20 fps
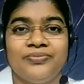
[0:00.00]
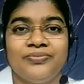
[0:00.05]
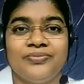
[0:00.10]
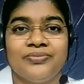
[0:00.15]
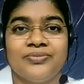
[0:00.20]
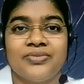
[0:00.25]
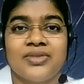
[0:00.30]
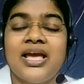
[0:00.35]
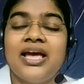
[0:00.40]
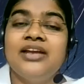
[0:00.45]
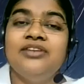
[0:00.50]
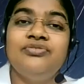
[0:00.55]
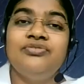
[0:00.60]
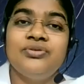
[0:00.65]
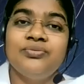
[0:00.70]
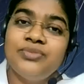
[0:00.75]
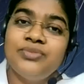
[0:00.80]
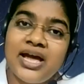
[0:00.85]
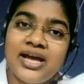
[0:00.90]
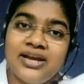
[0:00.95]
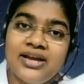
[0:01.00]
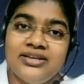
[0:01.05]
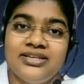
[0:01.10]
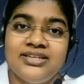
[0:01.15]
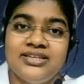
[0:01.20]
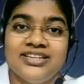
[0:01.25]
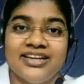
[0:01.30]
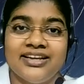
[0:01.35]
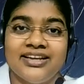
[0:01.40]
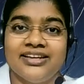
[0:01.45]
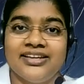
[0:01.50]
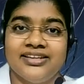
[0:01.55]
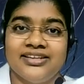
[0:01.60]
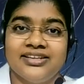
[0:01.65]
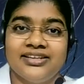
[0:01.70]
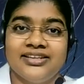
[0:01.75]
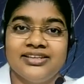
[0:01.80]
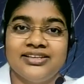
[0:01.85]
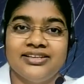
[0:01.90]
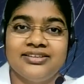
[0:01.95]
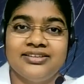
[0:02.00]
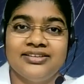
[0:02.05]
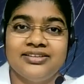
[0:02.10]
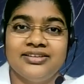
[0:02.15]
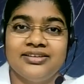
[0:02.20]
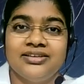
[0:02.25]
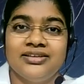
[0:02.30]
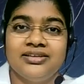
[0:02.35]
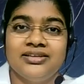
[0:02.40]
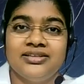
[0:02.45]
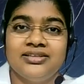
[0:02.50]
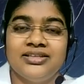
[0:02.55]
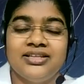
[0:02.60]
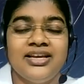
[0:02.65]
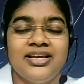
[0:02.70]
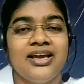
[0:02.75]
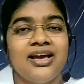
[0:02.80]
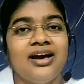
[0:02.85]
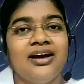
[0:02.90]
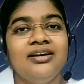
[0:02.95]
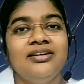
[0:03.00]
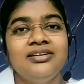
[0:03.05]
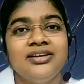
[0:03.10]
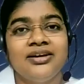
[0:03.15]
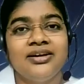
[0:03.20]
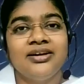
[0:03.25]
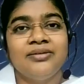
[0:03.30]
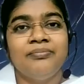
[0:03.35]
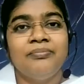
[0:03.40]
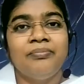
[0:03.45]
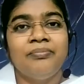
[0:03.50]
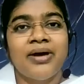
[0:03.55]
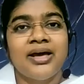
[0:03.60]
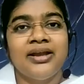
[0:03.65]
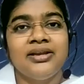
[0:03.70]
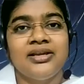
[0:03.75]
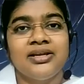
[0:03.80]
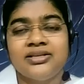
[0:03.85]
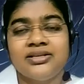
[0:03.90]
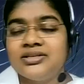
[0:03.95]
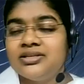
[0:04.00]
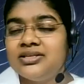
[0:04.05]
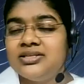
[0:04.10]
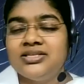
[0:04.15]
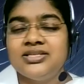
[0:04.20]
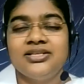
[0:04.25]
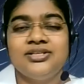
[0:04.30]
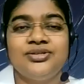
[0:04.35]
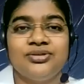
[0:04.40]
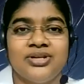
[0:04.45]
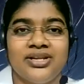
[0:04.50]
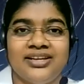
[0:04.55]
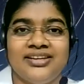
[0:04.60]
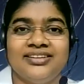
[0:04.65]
And from that day, they are companion till today.